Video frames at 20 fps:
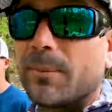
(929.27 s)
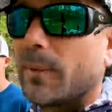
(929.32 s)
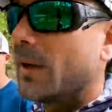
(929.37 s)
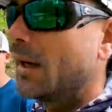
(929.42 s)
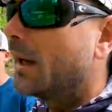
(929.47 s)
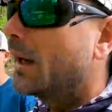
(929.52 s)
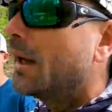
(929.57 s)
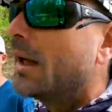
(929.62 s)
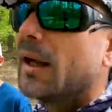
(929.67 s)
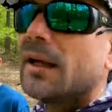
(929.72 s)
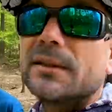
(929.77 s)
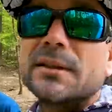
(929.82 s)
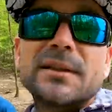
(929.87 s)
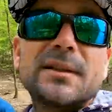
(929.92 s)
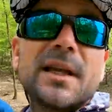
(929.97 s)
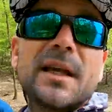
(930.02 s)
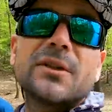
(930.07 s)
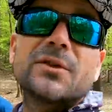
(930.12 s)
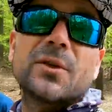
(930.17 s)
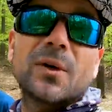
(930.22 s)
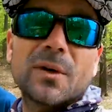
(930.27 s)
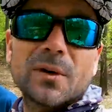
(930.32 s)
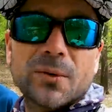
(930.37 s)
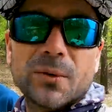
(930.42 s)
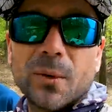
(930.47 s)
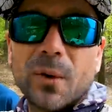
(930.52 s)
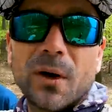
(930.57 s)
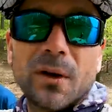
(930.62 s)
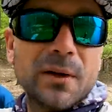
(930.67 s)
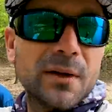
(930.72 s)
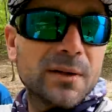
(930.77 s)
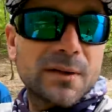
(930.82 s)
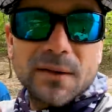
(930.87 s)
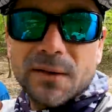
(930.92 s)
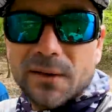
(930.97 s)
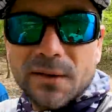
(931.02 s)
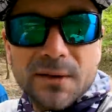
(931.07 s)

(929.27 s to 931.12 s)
But just stay strong through all this